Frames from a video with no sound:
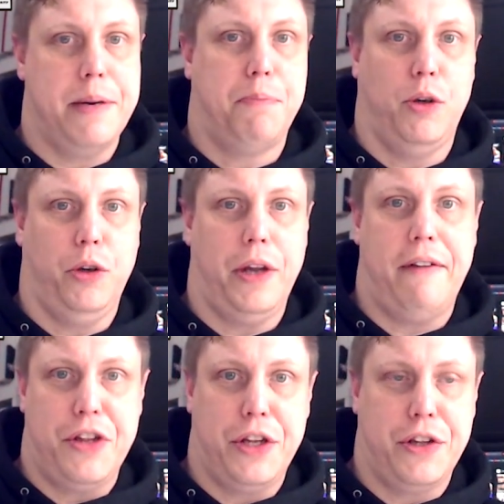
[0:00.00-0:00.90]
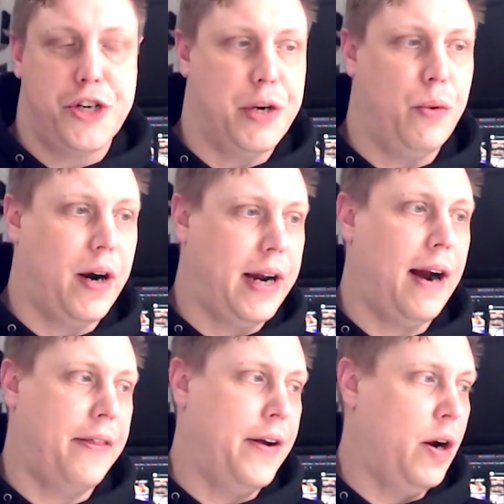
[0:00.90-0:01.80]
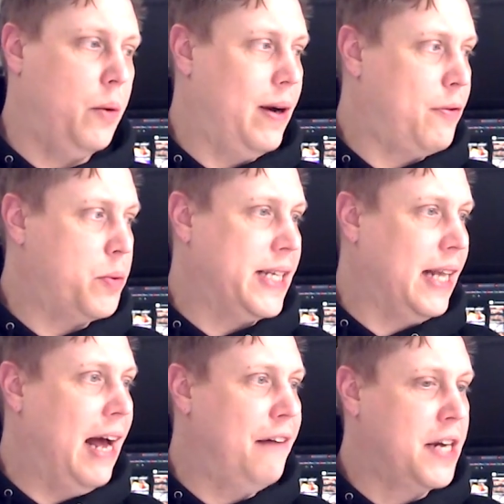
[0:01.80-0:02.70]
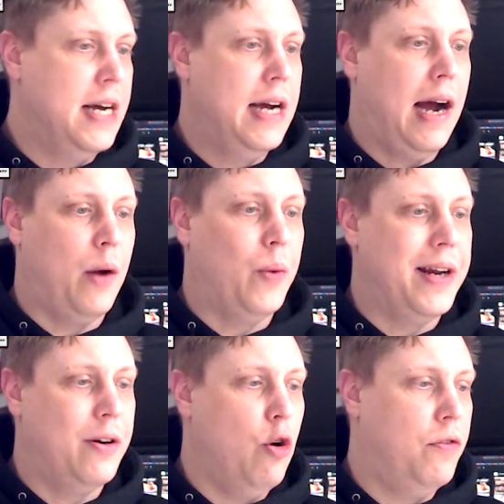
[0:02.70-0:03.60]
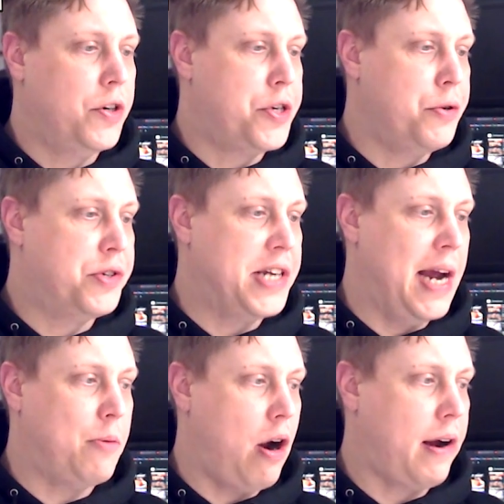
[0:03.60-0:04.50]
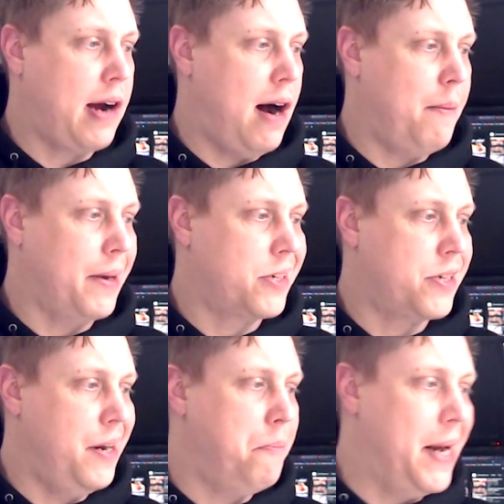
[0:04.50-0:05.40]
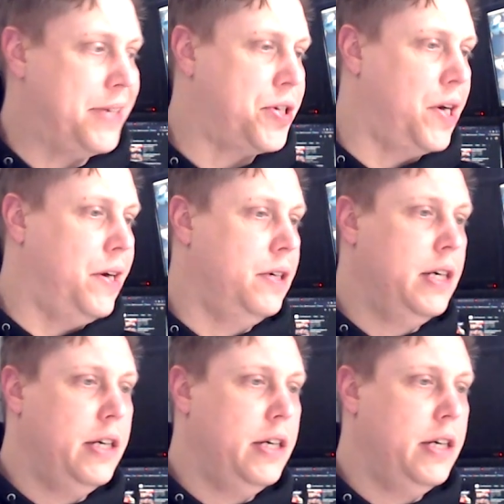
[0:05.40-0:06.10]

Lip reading: pulled everything that she wanted out of there, and whatever was left, I went over to Samurai Comics in Mesa,